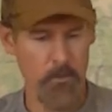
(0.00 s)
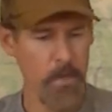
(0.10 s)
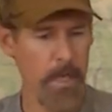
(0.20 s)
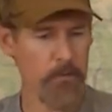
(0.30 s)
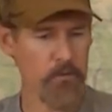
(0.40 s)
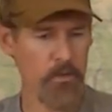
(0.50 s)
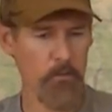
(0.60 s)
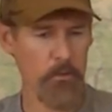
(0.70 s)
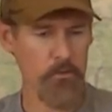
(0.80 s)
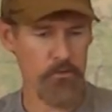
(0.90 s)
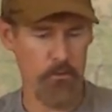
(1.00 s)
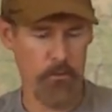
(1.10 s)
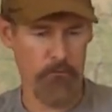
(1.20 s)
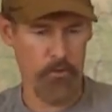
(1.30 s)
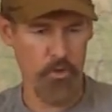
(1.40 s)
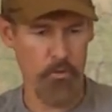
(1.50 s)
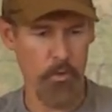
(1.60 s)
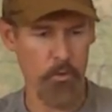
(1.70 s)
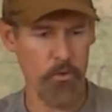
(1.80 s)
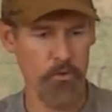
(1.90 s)
taxidermists or for
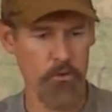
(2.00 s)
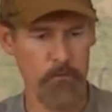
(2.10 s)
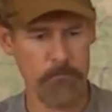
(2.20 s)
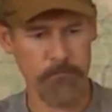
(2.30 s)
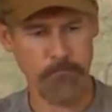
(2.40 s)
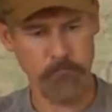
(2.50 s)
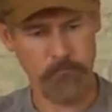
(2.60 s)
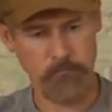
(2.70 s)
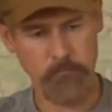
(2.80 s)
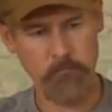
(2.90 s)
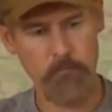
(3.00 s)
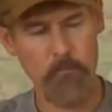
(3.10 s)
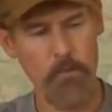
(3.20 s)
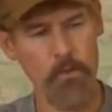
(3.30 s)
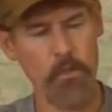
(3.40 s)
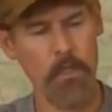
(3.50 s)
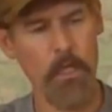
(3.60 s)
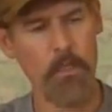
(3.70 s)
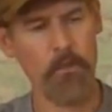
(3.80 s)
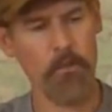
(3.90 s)
homeowners. You can
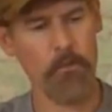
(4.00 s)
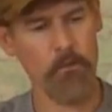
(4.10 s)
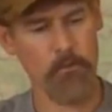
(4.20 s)
hang your